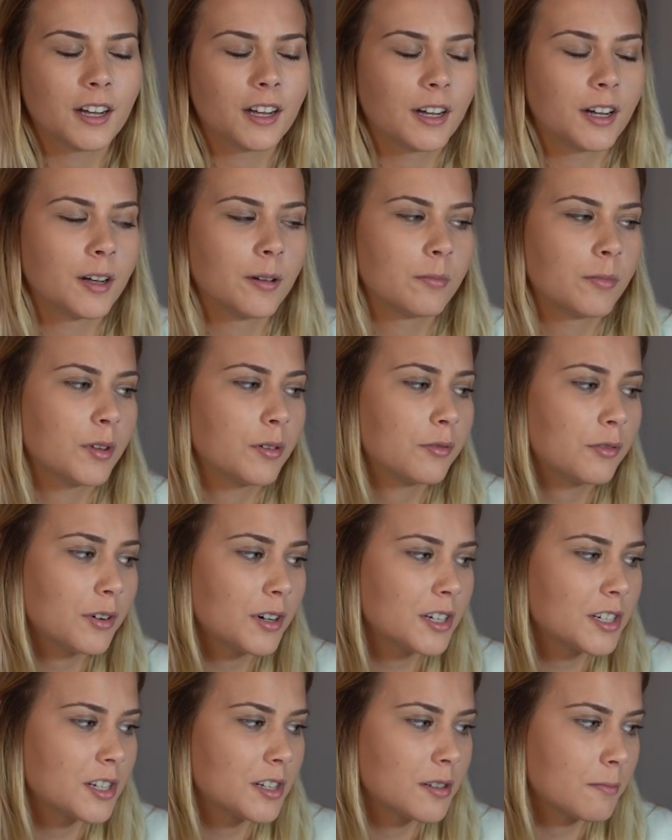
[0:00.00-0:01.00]
The
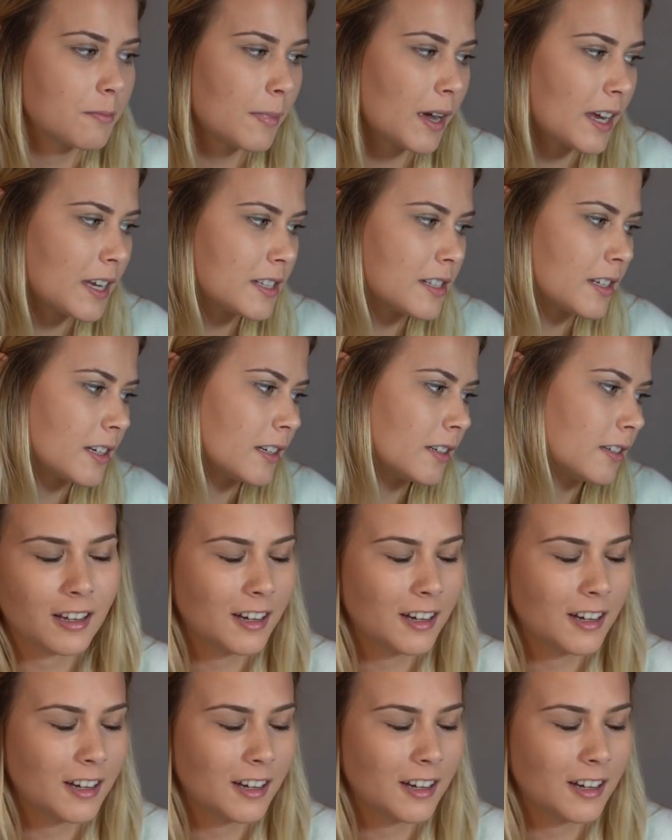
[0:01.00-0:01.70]
footage is amazing.